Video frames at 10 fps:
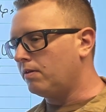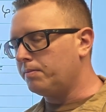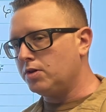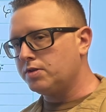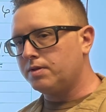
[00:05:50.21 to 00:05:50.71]

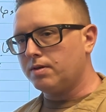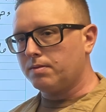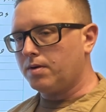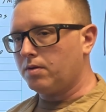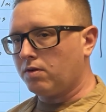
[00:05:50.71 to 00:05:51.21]
For
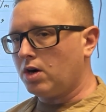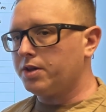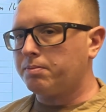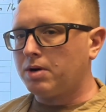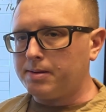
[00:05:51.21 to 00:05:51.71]

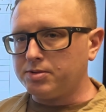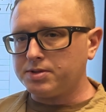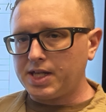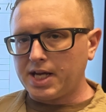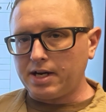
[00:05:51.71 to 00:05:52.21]
all the
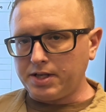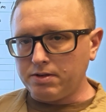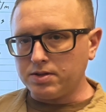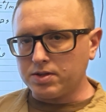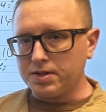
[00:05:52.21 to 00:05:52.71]
problems that I
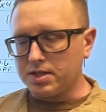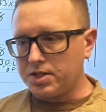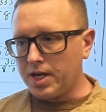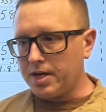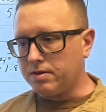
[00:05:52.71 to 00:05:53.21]
use on
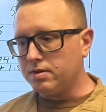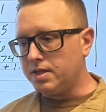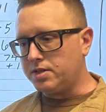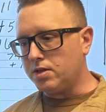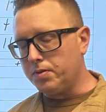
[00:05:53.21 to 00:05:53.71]
this
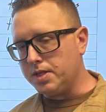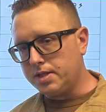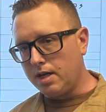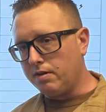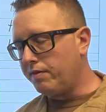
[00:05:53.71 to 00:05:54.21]
channel, it's
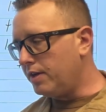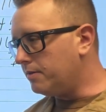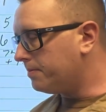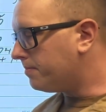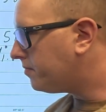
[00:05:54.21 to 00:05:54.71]
always 10
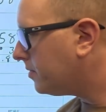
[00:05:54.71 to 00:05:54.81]
feet,